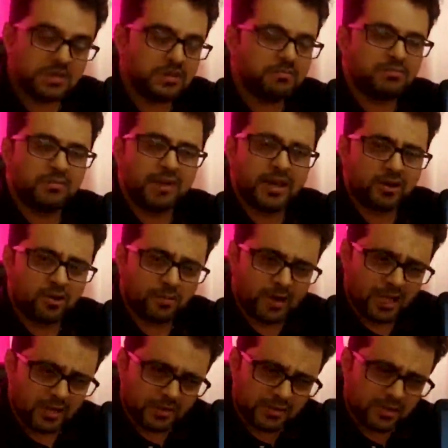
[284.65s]
in
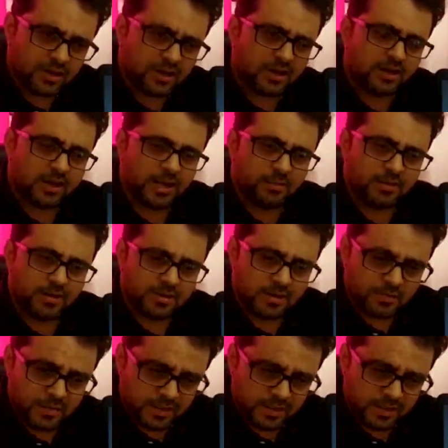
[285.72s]
microbiological contamination,